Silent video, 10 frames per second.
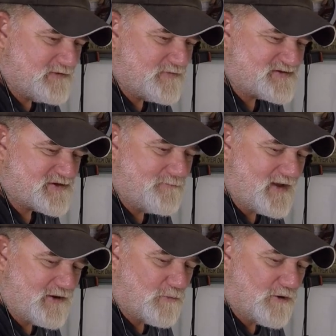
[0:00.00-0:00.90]
with so
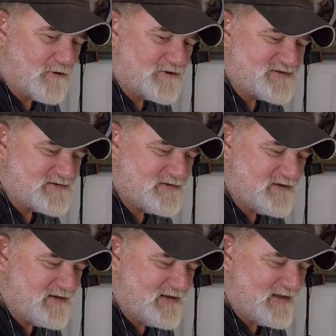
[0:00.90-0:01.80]
many words,
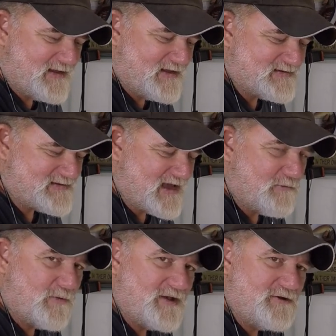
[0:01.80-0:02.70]
is
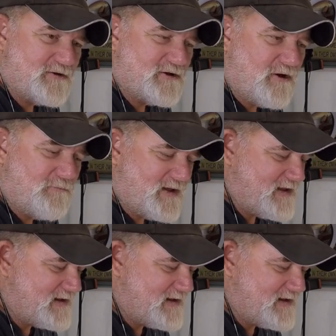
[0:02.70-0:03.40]
that when you're going